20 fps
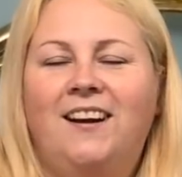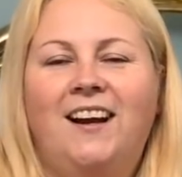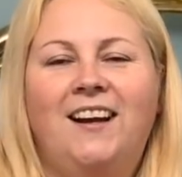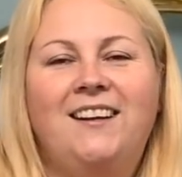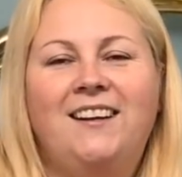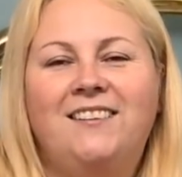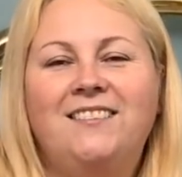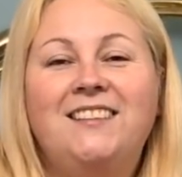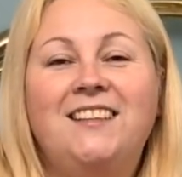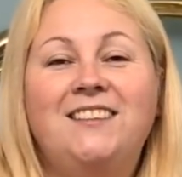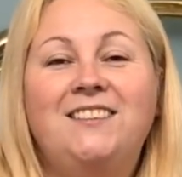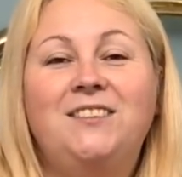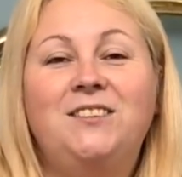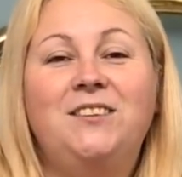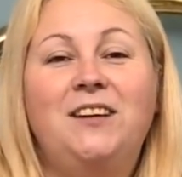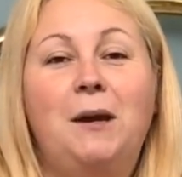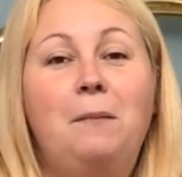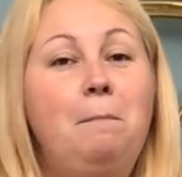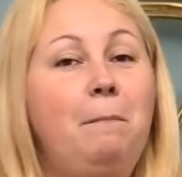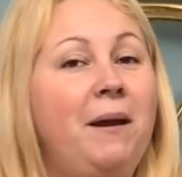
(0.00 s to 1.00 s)
Adelesexyuk
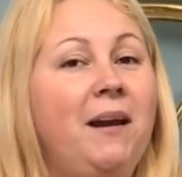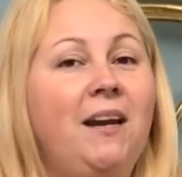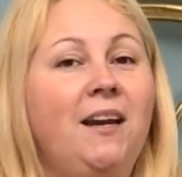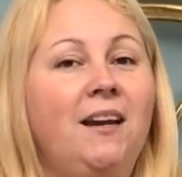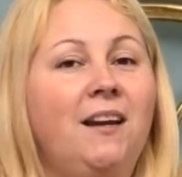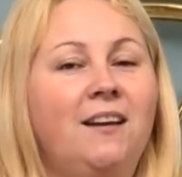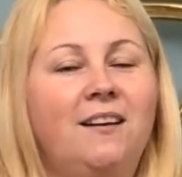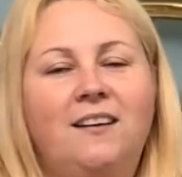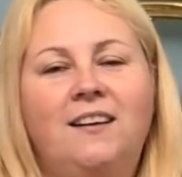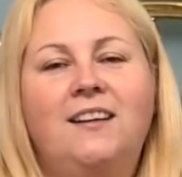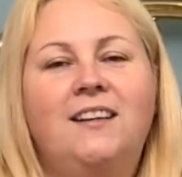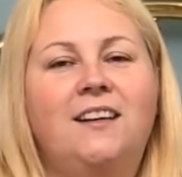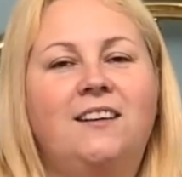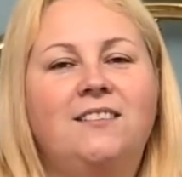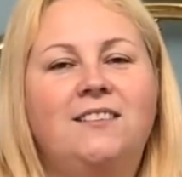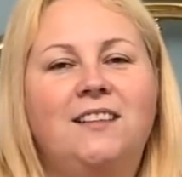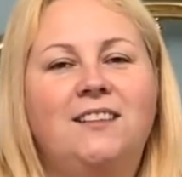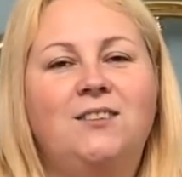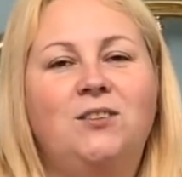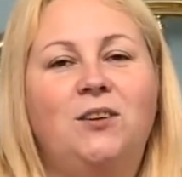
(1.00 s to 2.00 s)
UK Pink,
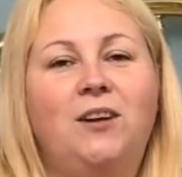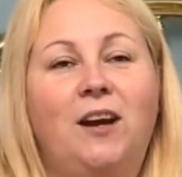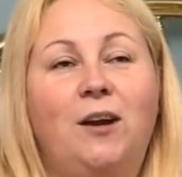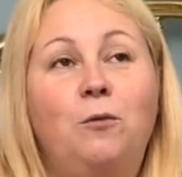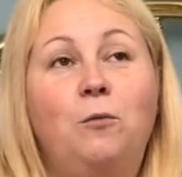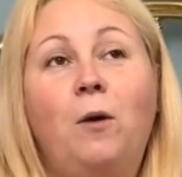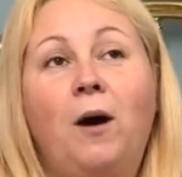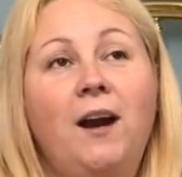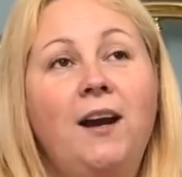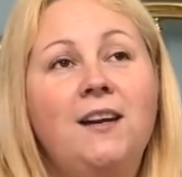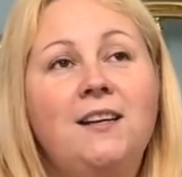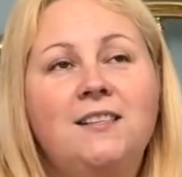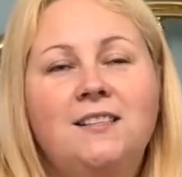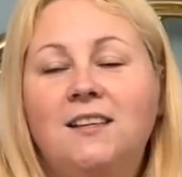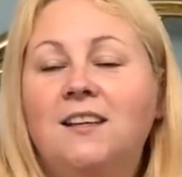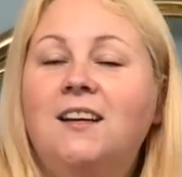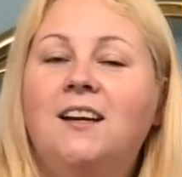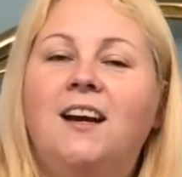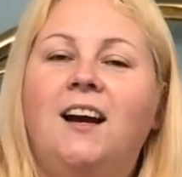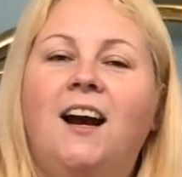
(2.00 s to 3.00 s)
Adelesexyuk UK White,
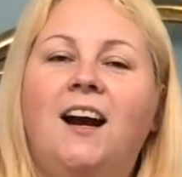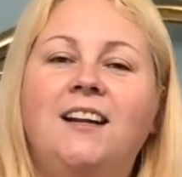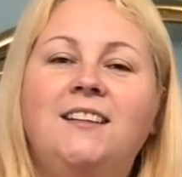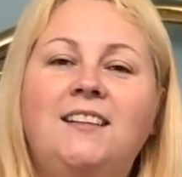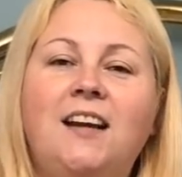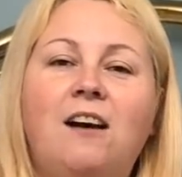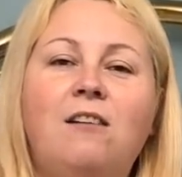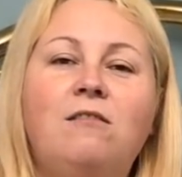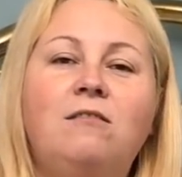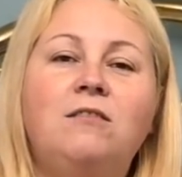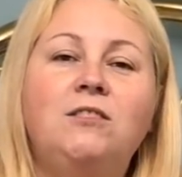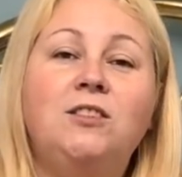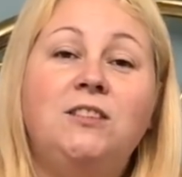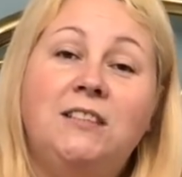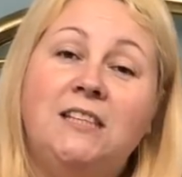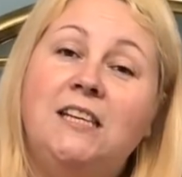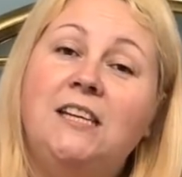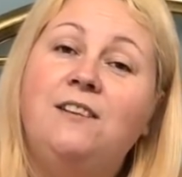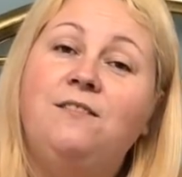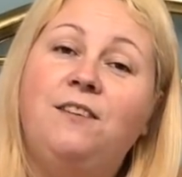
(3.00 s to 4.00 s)
Adel's
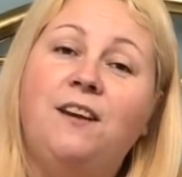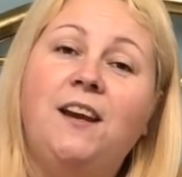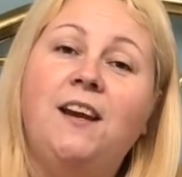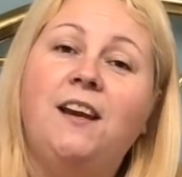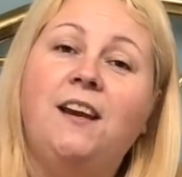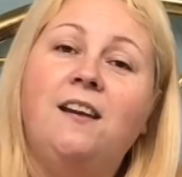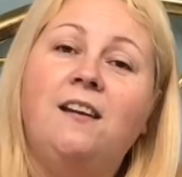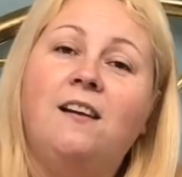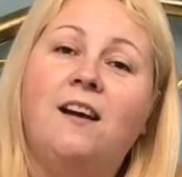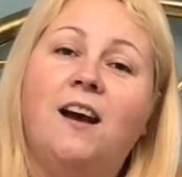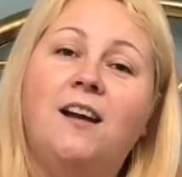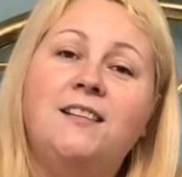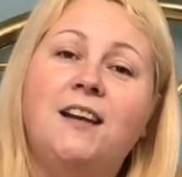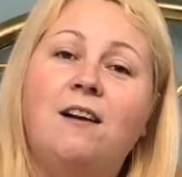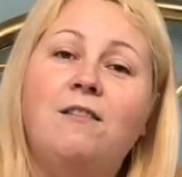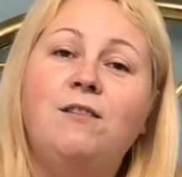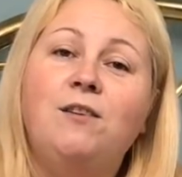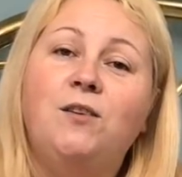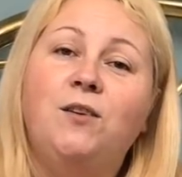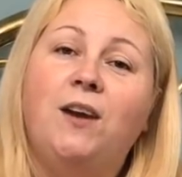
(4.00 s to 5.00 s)
TV,
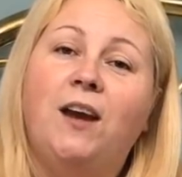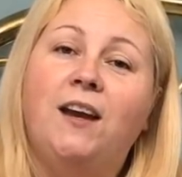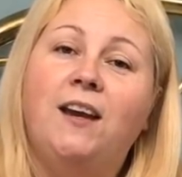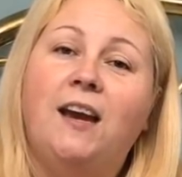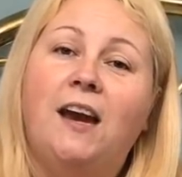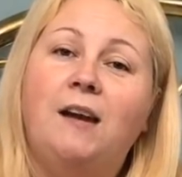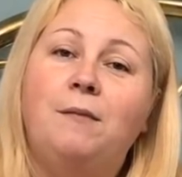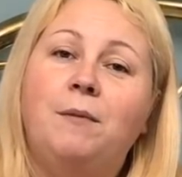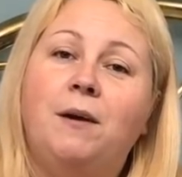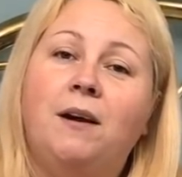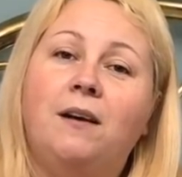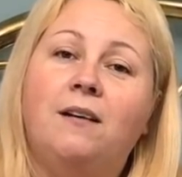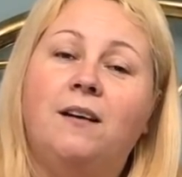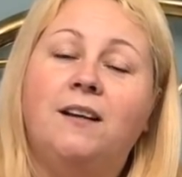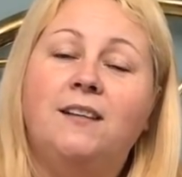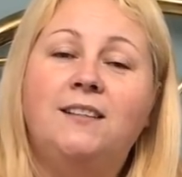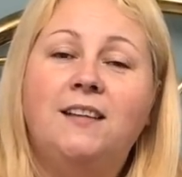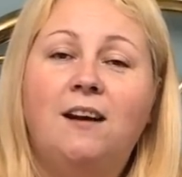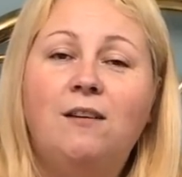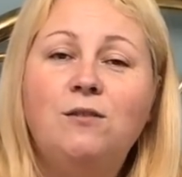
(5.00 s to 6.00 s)
Adele UK Gamer,
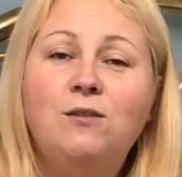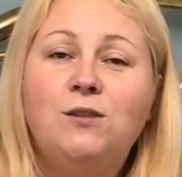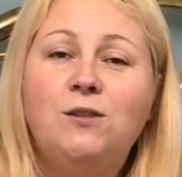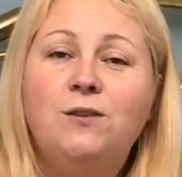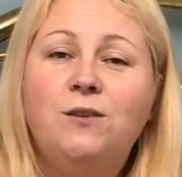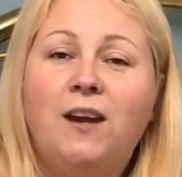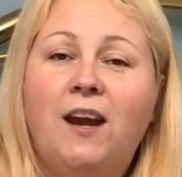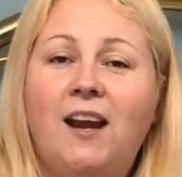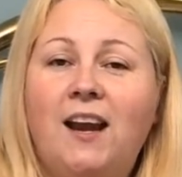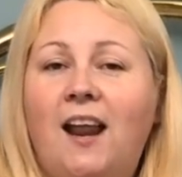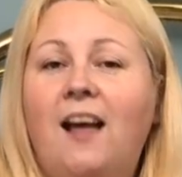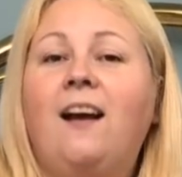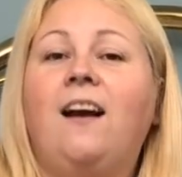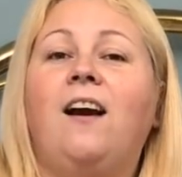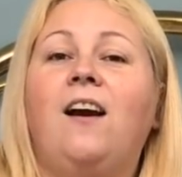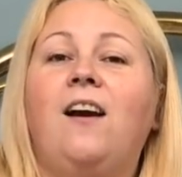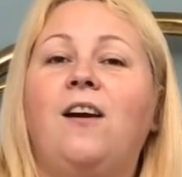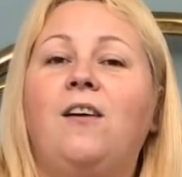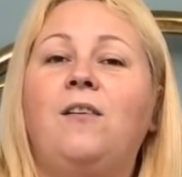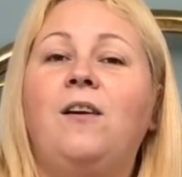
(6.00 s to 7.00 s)
Adel's UK
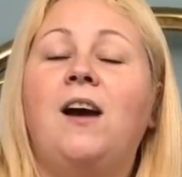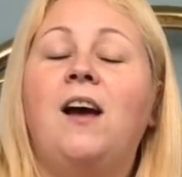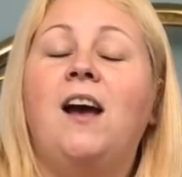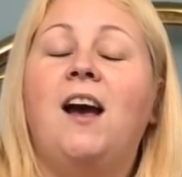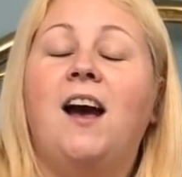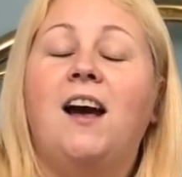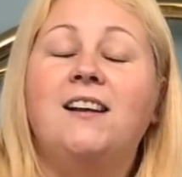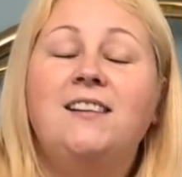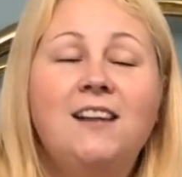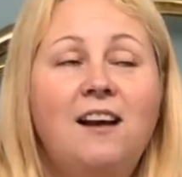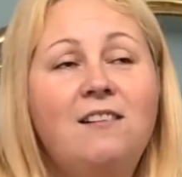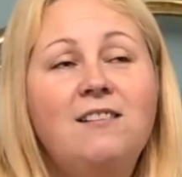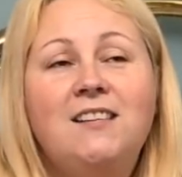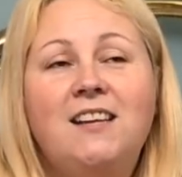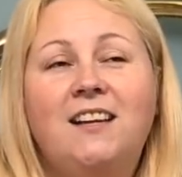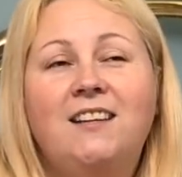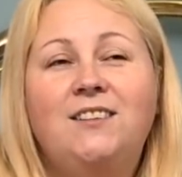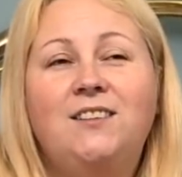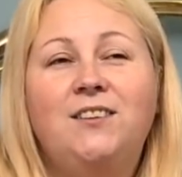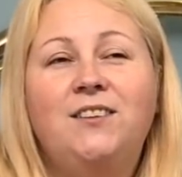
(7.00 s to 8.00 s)
Lego,
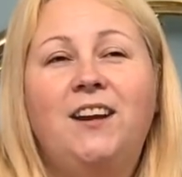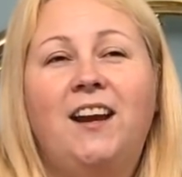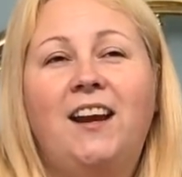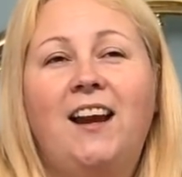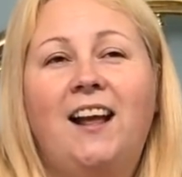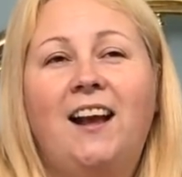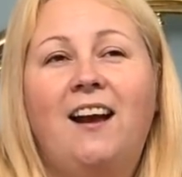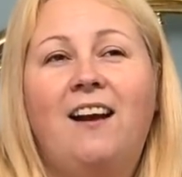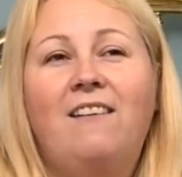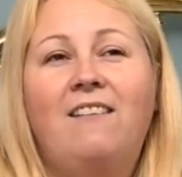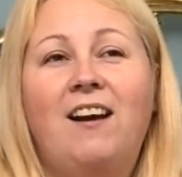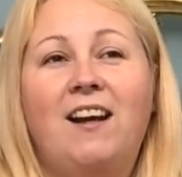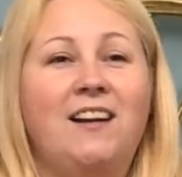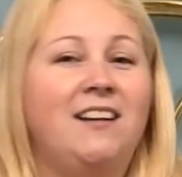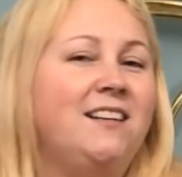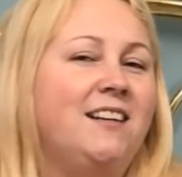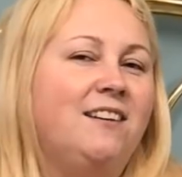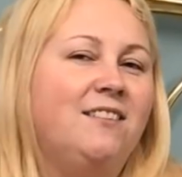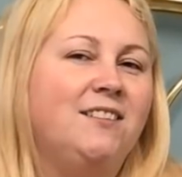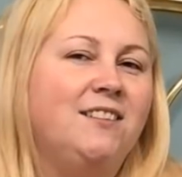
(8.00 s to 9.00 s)
Adelesexyuk UK Lego, and
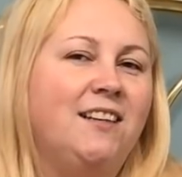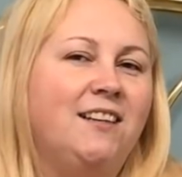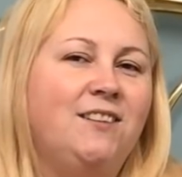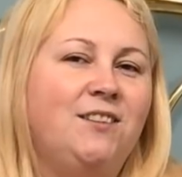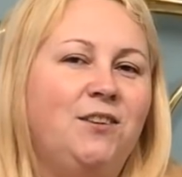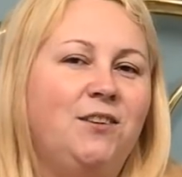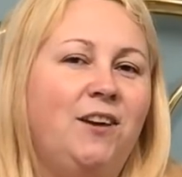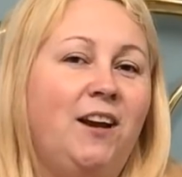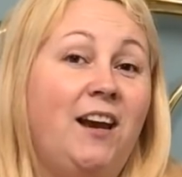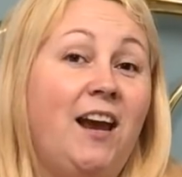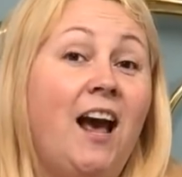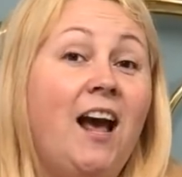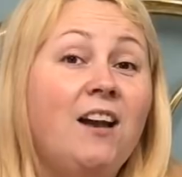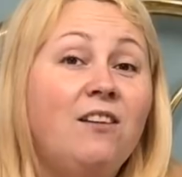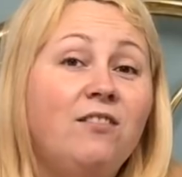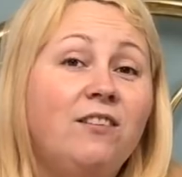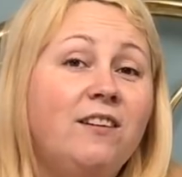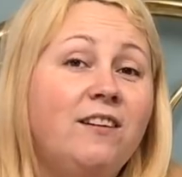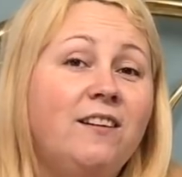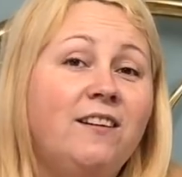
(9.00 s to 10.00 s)
Adelesexyuk UK
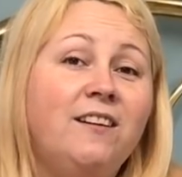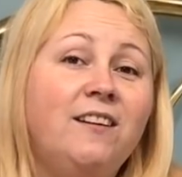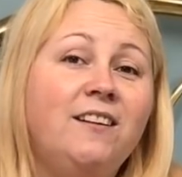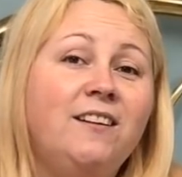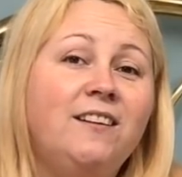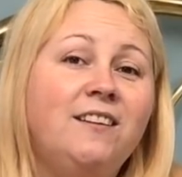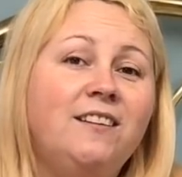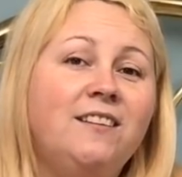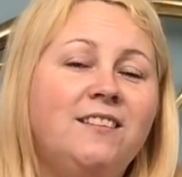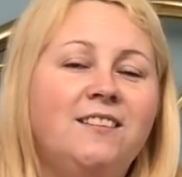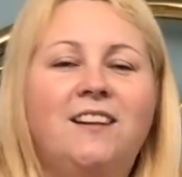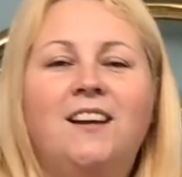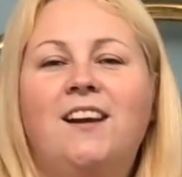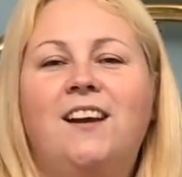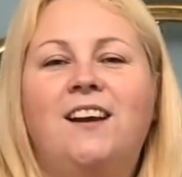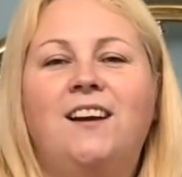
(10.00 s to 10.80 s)
Adverts.